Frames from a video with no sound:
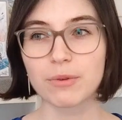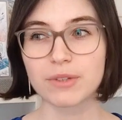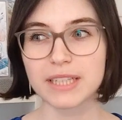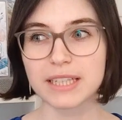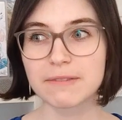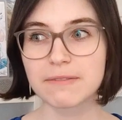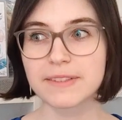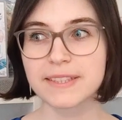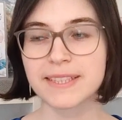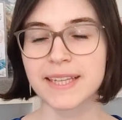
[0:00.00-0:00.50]
I would
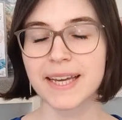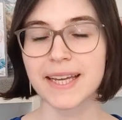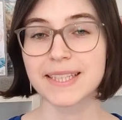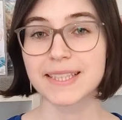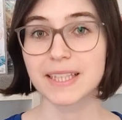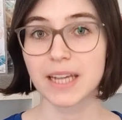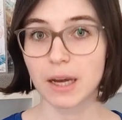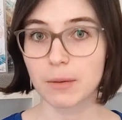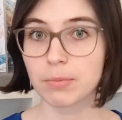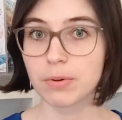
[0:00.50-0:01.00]
even say
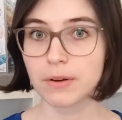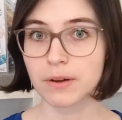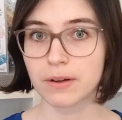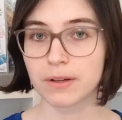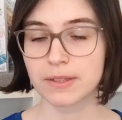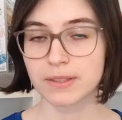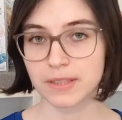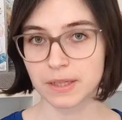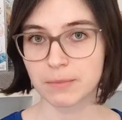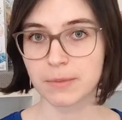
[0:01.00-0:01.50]
it's
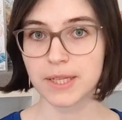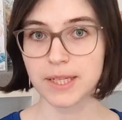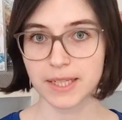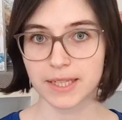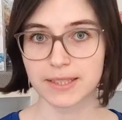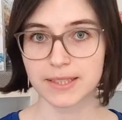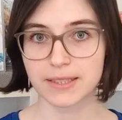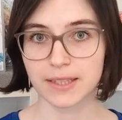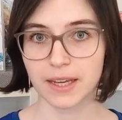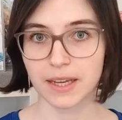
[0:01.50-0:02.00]
upper
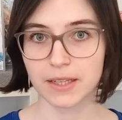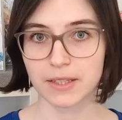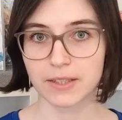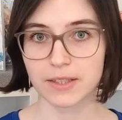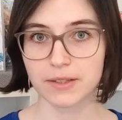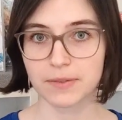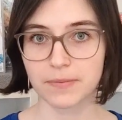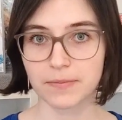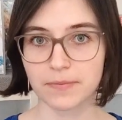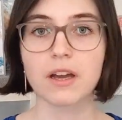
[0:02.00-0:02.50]
intermediate
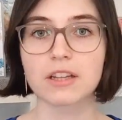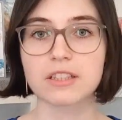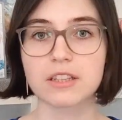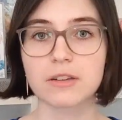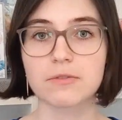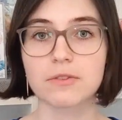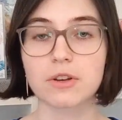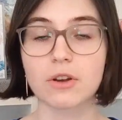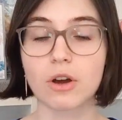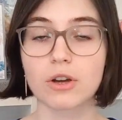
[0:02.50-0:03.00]
stage, because
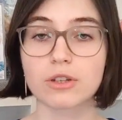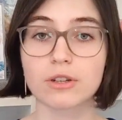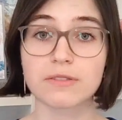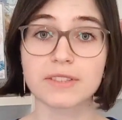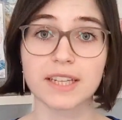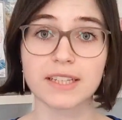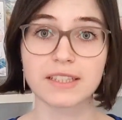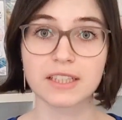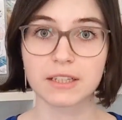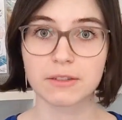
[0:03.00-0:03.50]
of a lot
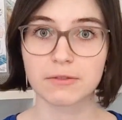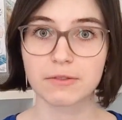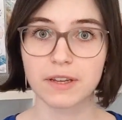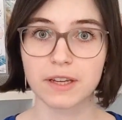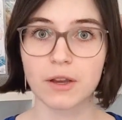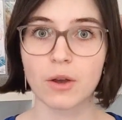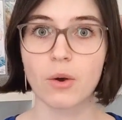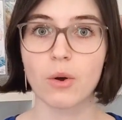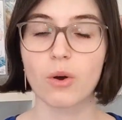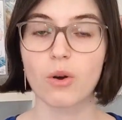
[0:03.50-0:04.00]
of
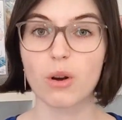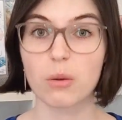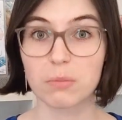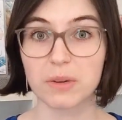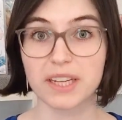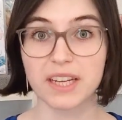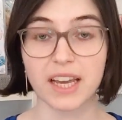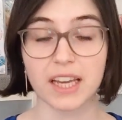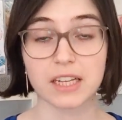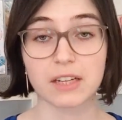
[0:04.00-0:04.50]
scientific or
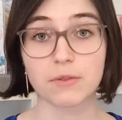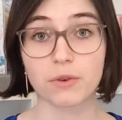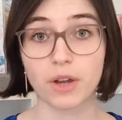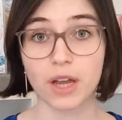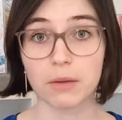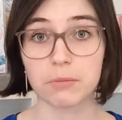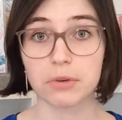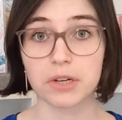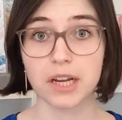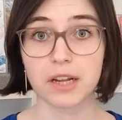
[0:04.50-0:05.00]
complicated
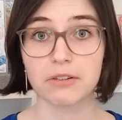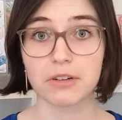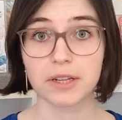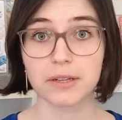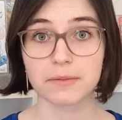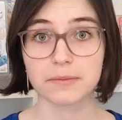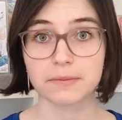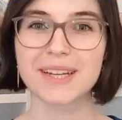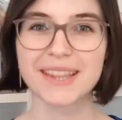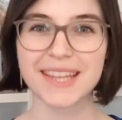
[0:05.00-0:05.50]

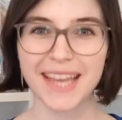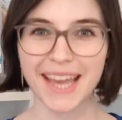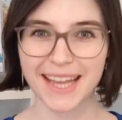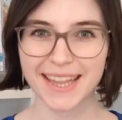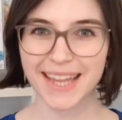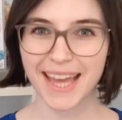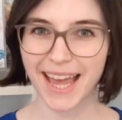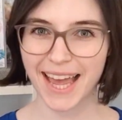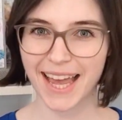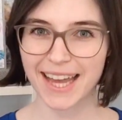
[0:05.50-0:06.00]
vocabulary. But on the
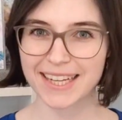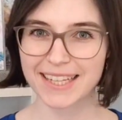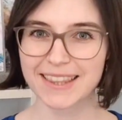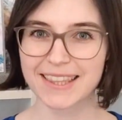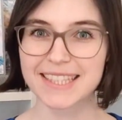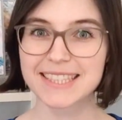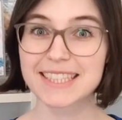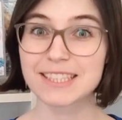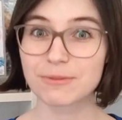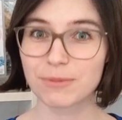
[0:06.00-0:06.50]
other
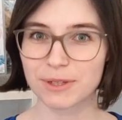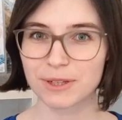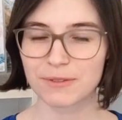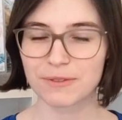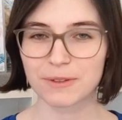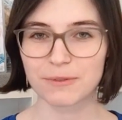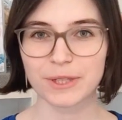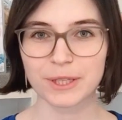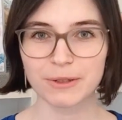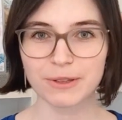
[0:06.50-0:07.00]
hand, this is one
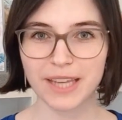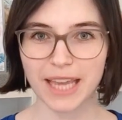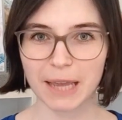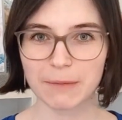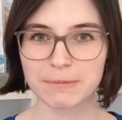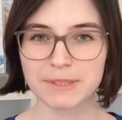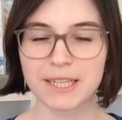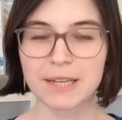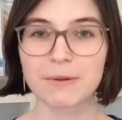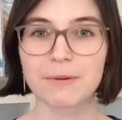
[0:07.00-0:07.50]
of the few
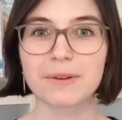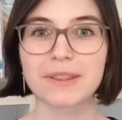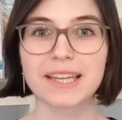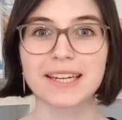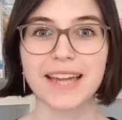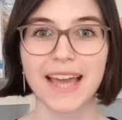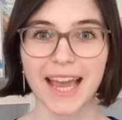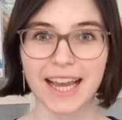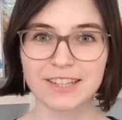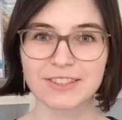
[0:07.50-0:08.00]
games
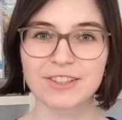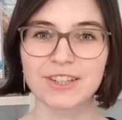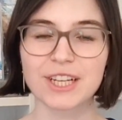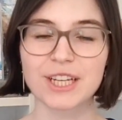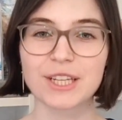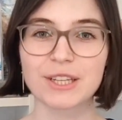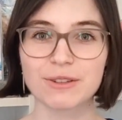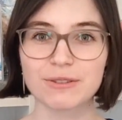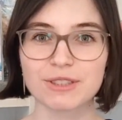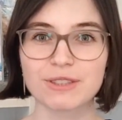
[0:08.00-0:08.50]
with an
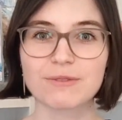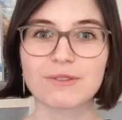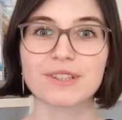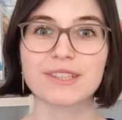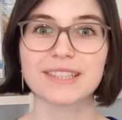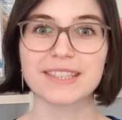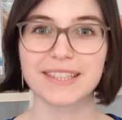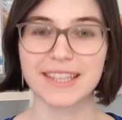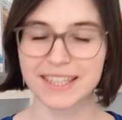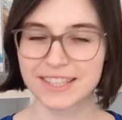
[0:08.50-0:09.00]
actual
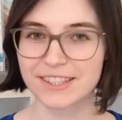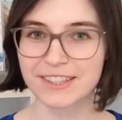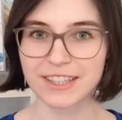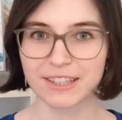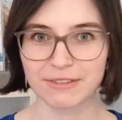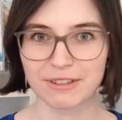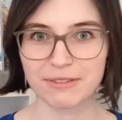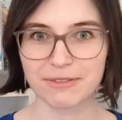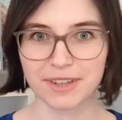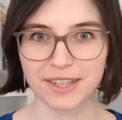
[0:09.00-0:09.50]
useful
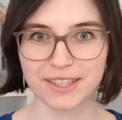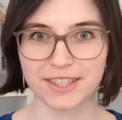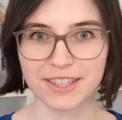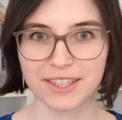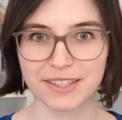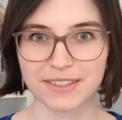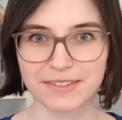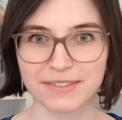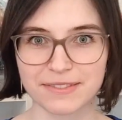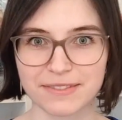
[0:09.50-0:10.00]
dictionary
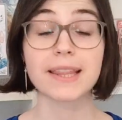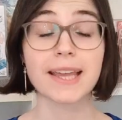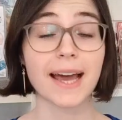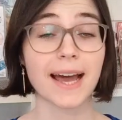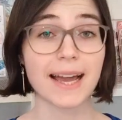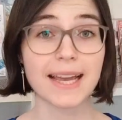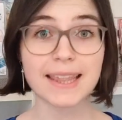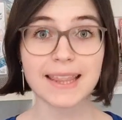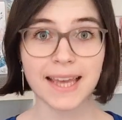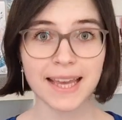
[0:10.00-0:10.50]
function, where they
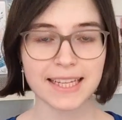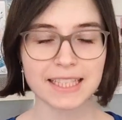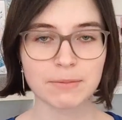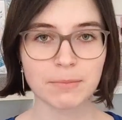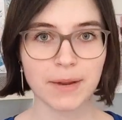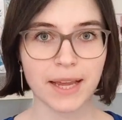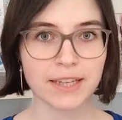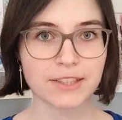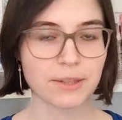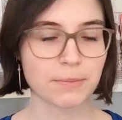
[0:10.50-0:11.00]
either
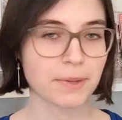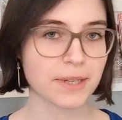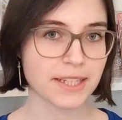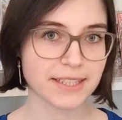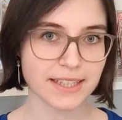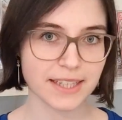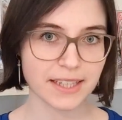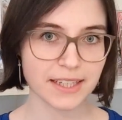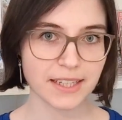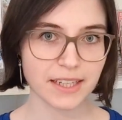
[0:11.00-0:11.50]
explain
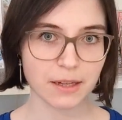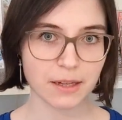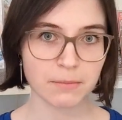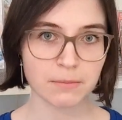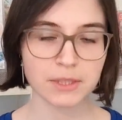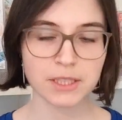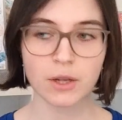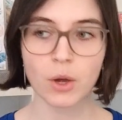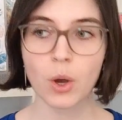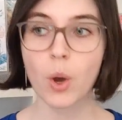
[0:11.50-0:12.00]
Japanese
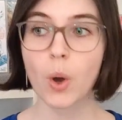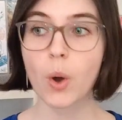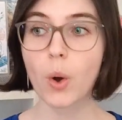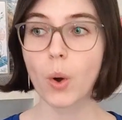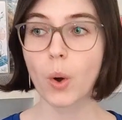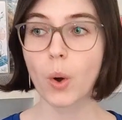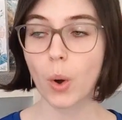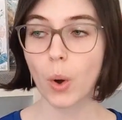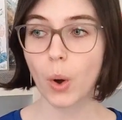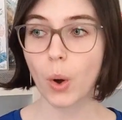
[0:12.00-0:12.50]
idioms
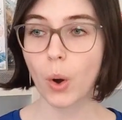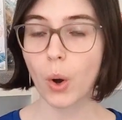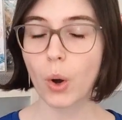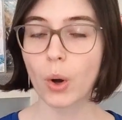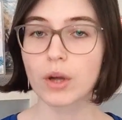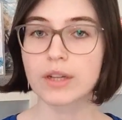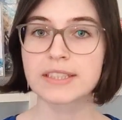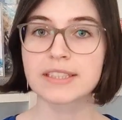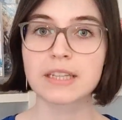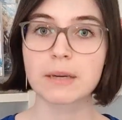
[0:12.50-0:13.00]

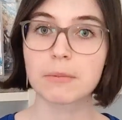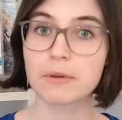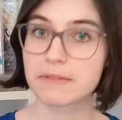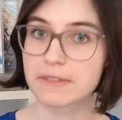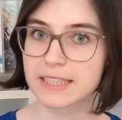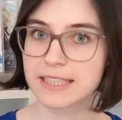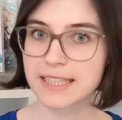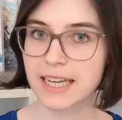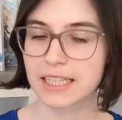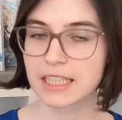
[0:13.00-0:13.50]
or some
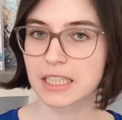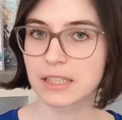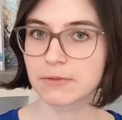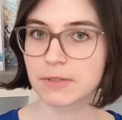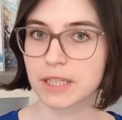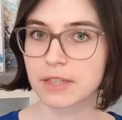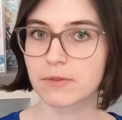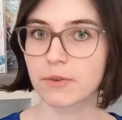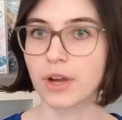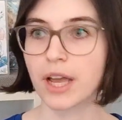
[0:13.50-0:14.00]
of the
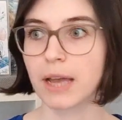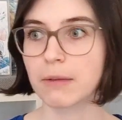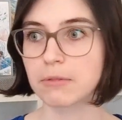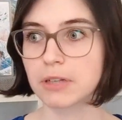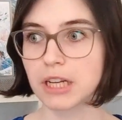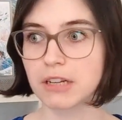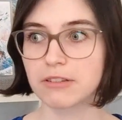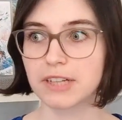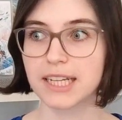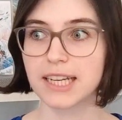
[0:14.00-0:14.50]
scientific
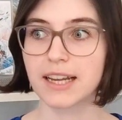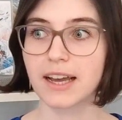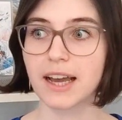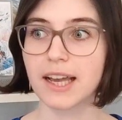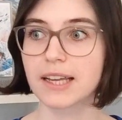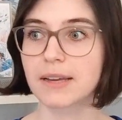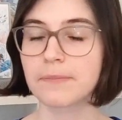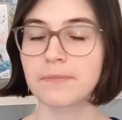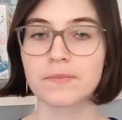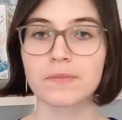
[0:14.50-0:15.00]
vocabulary
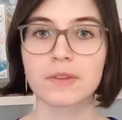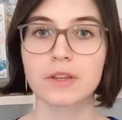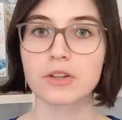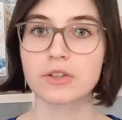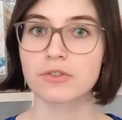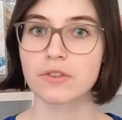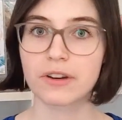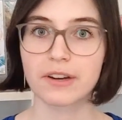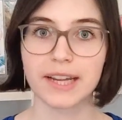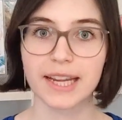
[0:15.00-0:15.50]
like
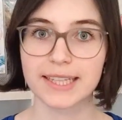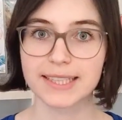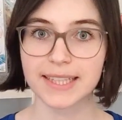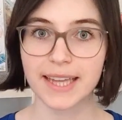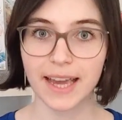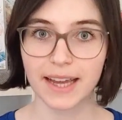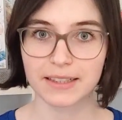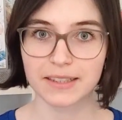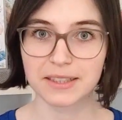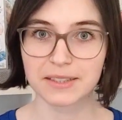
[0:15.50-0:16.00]
Schrödinger's
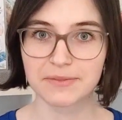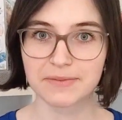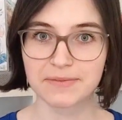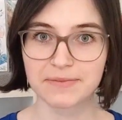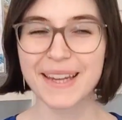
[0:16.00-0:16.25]
cat.